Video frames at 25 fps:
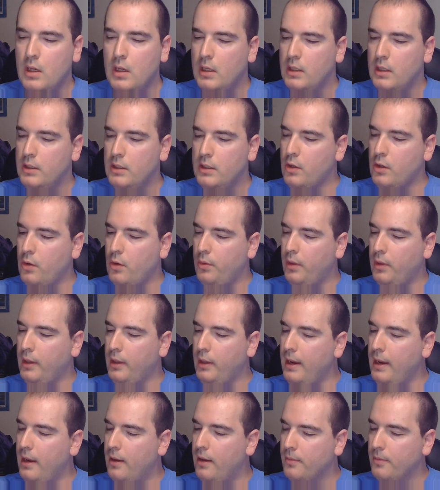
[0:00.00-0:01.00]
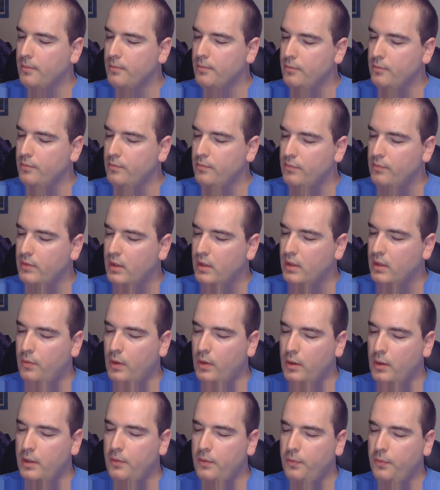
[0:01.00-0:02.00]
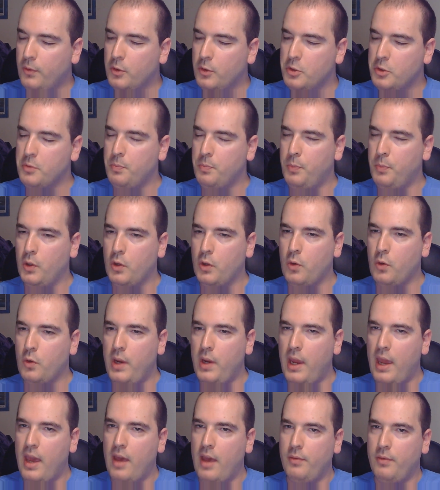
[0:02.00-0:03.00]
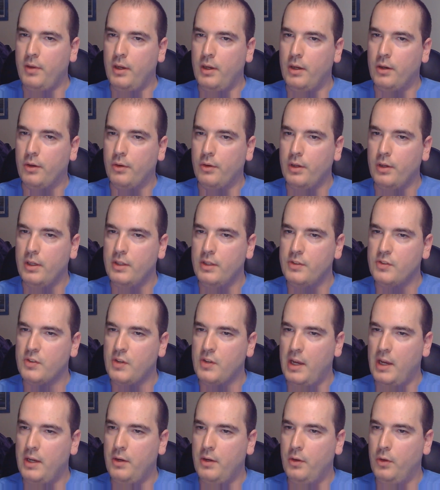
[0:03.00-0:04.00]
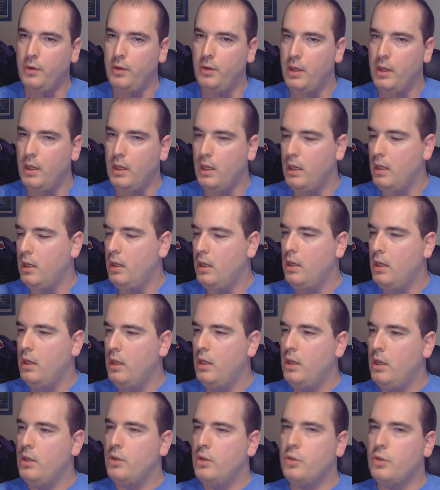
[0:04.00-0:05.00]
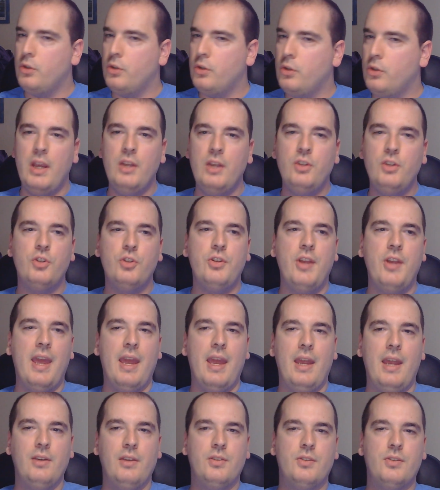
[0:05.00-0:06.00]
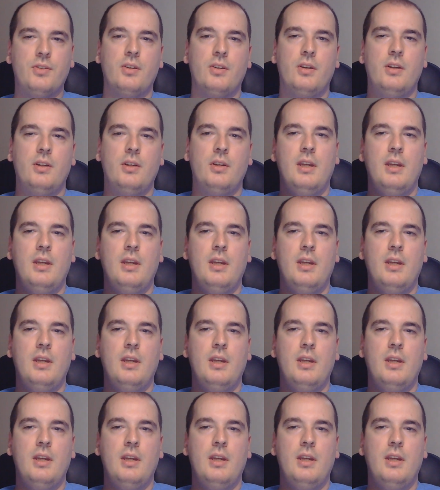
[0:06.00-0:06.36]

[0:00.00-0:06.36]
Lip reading: So the very first book we have here is titled Strange Days,